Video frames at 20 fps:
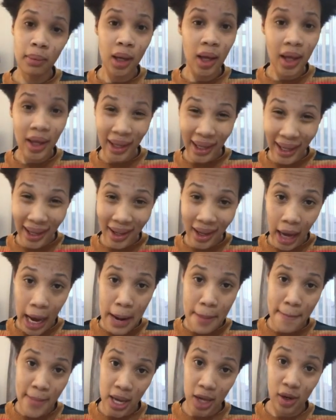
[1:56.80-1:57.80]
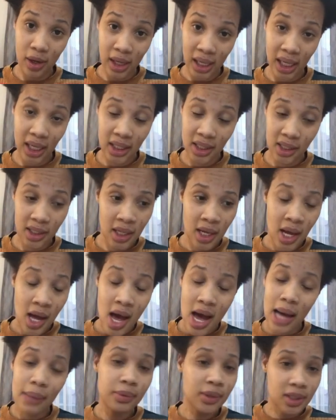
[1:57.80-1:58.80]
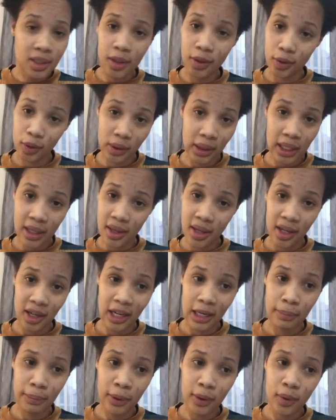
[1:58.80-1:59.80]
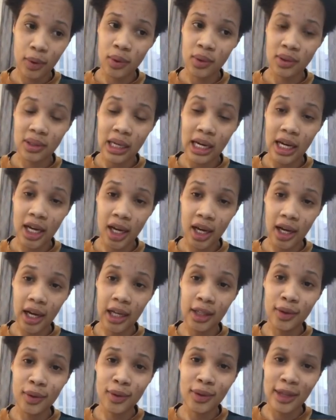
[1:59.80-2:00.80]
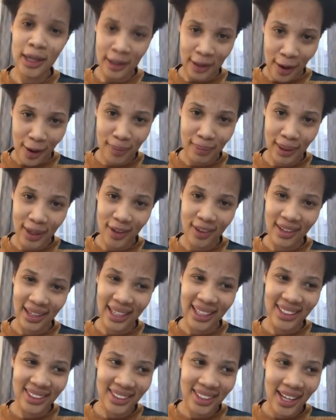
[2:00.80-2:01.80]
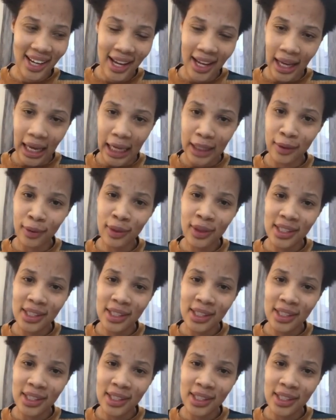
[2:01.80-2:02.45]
egg and mayonnaise. I'm just going to take the egg because I took the wrong mayonnaise. I took the